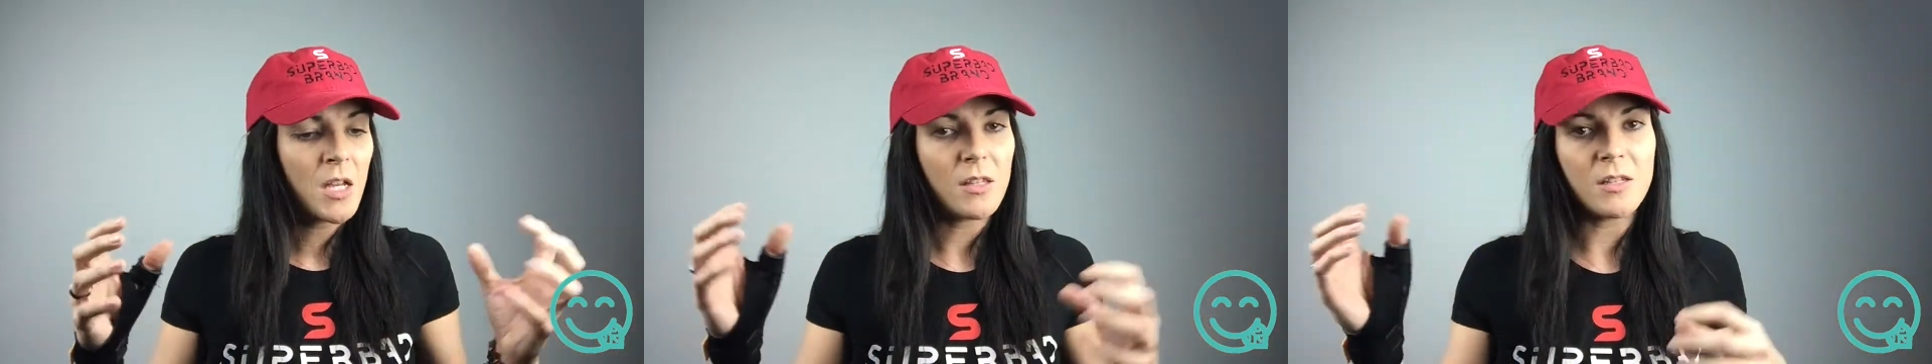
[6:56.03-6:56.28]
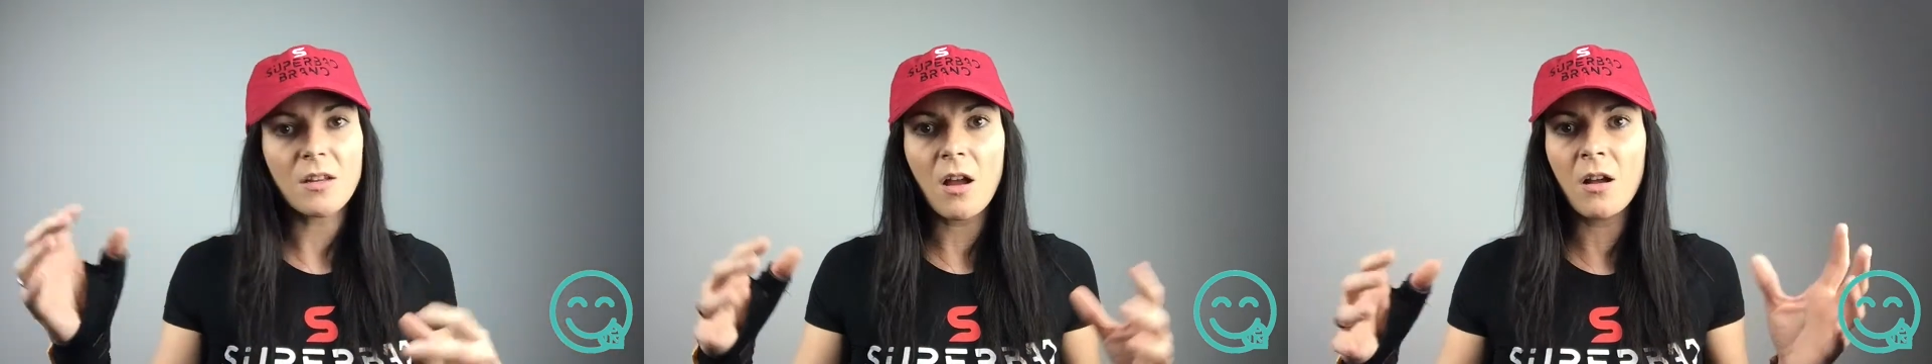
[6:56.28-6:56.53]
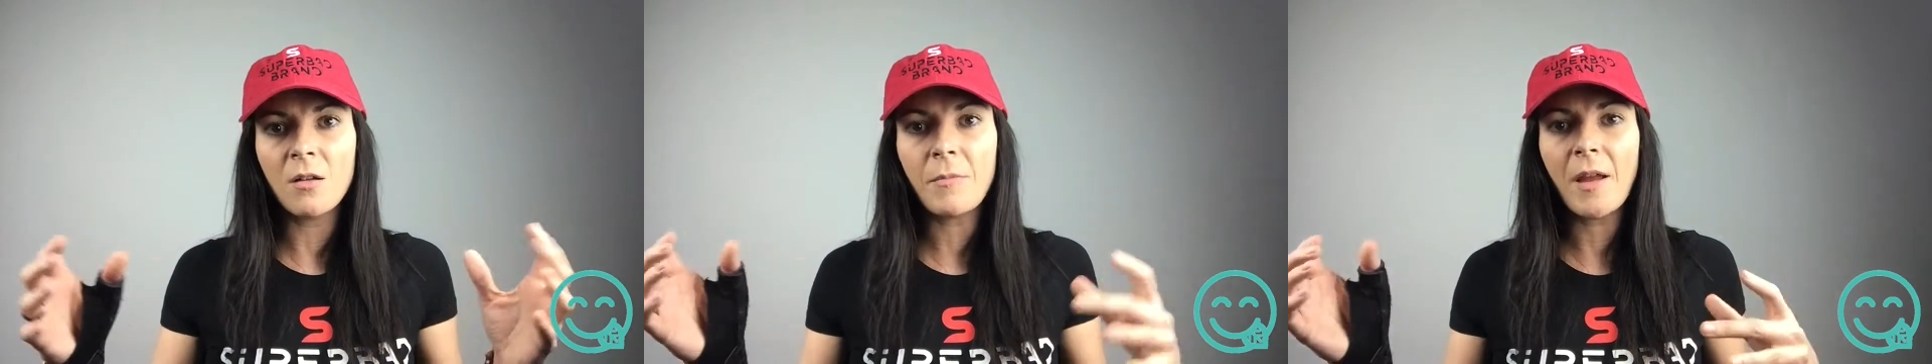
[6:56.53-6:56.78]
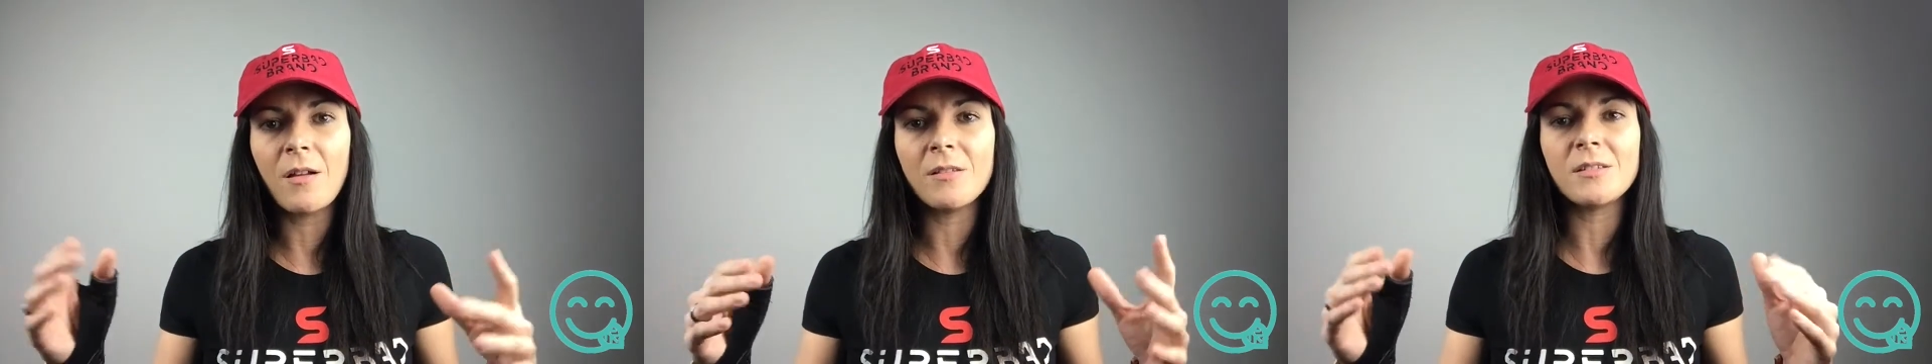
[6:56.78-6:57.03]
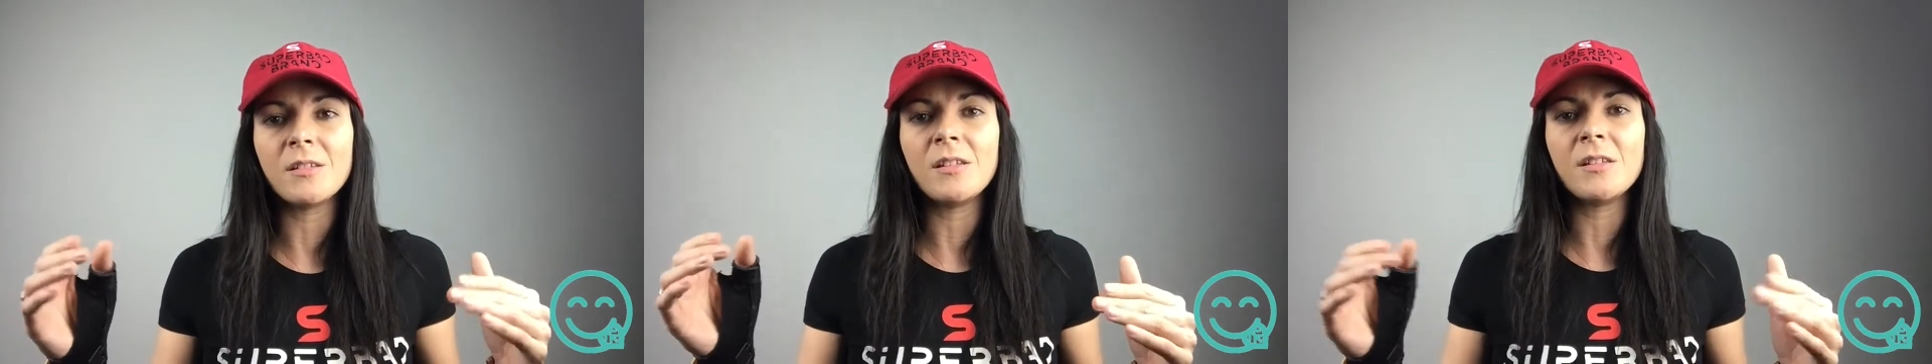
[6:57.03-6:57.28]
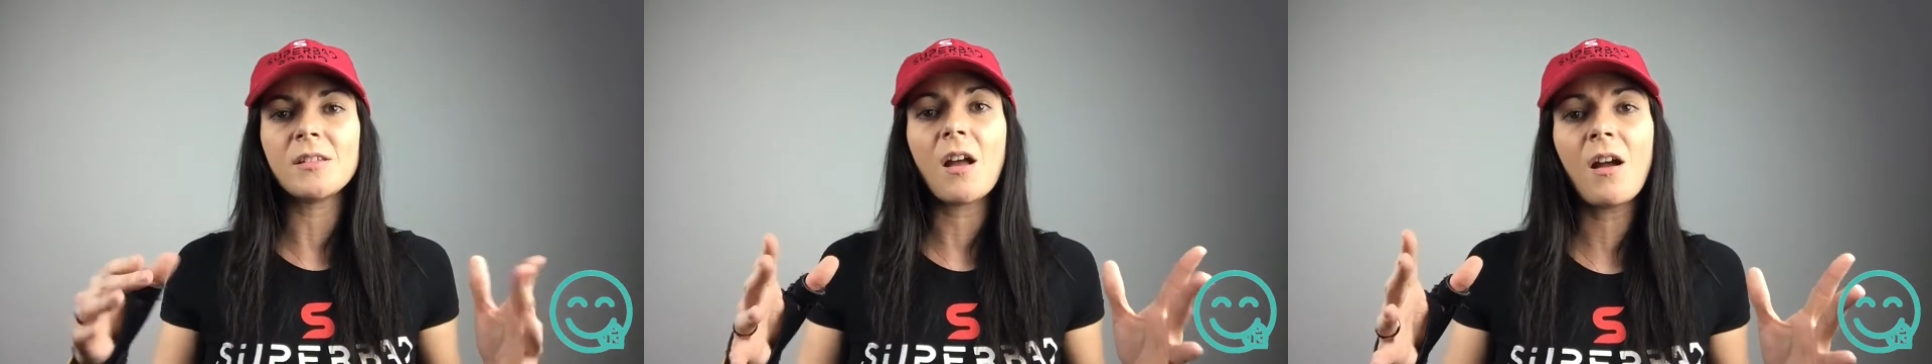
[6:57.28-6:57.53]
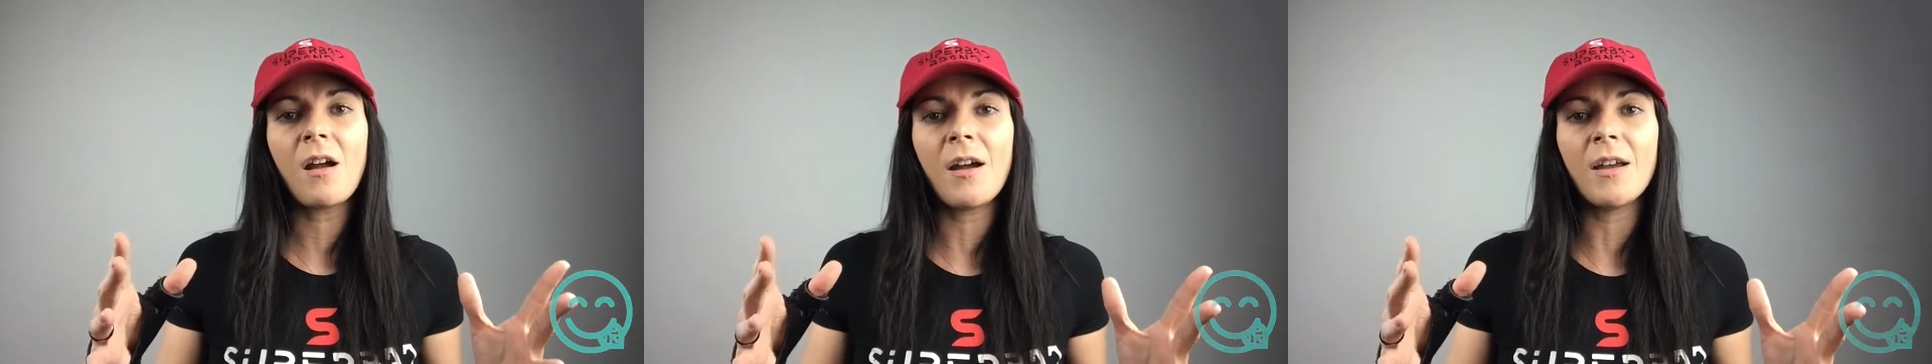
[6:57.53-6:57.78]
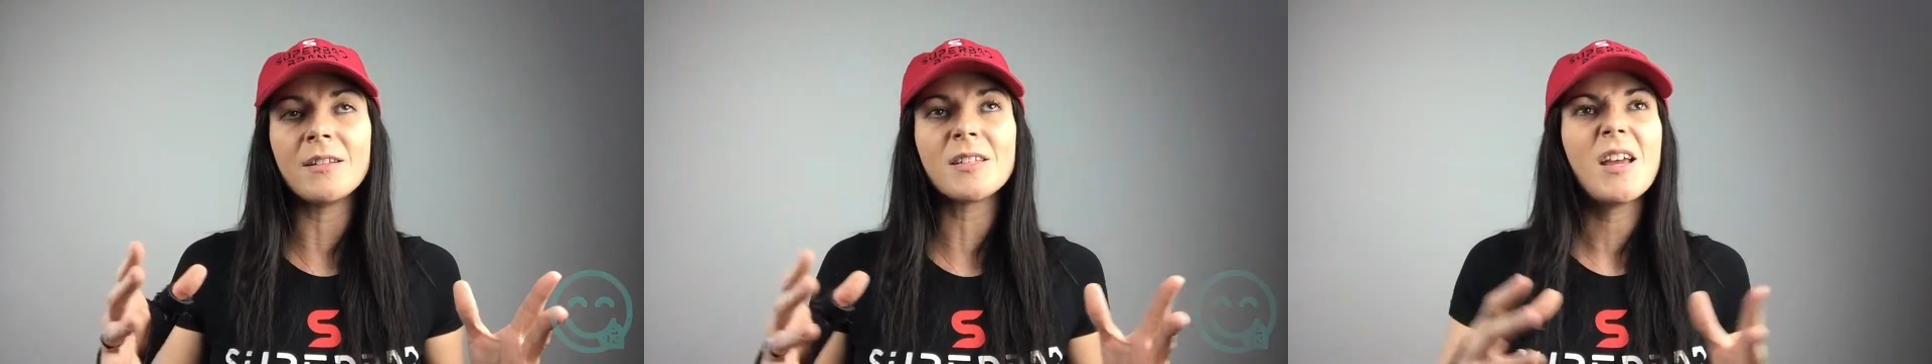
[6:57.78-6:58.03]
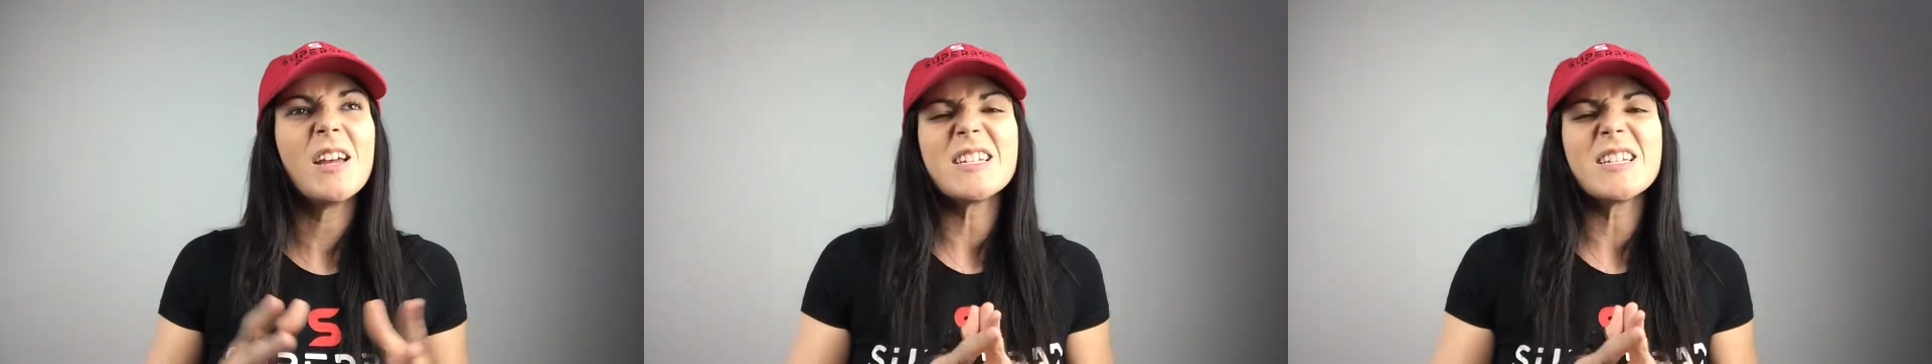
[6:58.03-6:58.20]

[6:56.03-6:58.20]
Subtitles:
these compounds and these highs